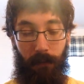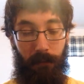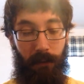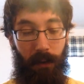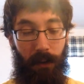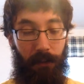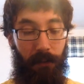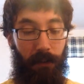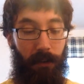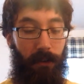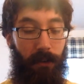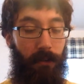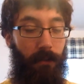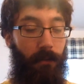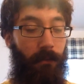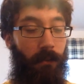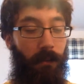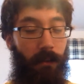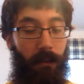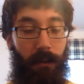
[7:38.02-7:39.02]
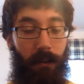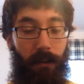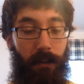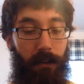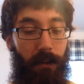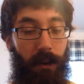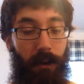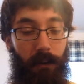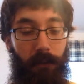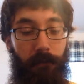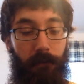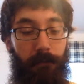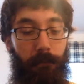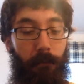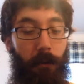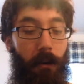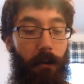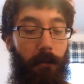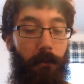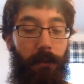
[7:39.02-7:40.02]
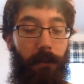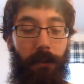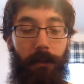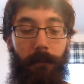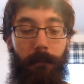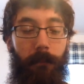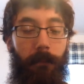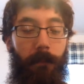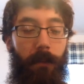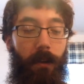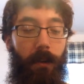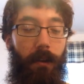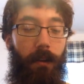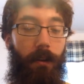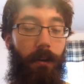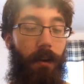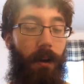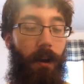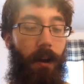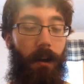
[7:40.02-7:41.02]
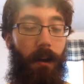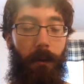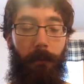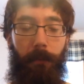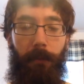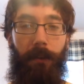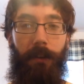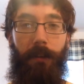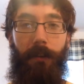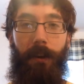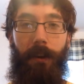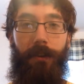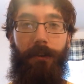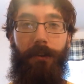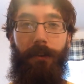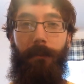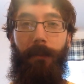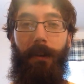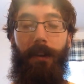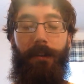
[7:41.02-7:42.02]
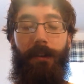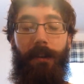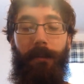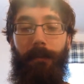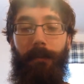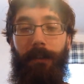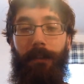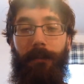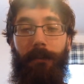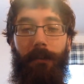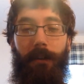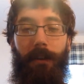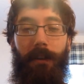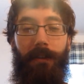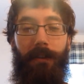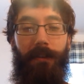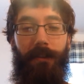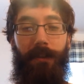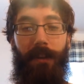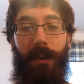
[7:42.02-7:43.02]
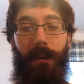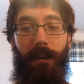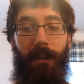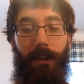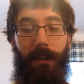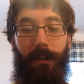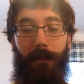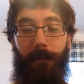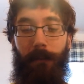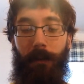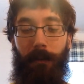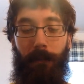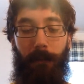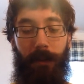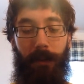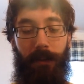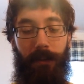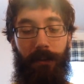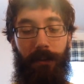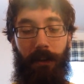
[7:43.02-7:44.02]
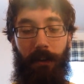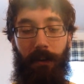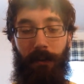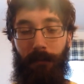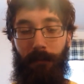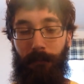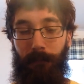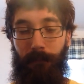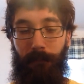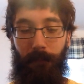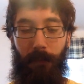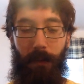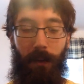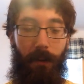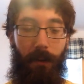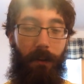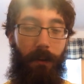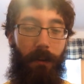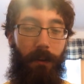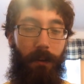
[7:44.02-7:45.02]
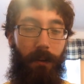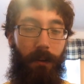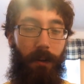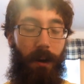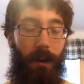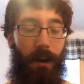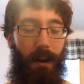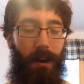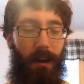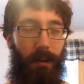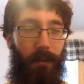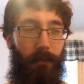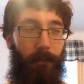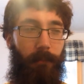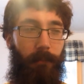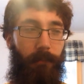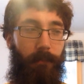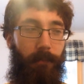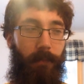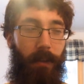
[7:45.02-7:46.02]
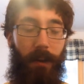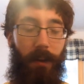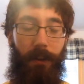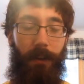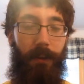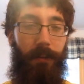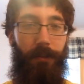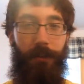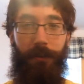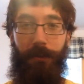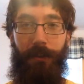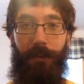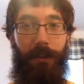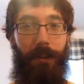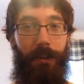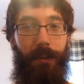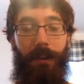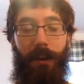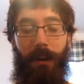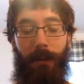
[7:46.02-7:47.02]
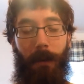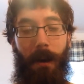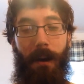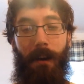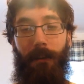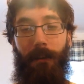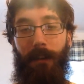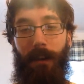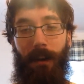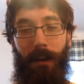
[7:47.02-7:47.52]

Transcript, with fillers: Nothing else wrong with them. Uh, I believe I should have mentioned. I believe they're on sale at the moment, so um, and they just did come out.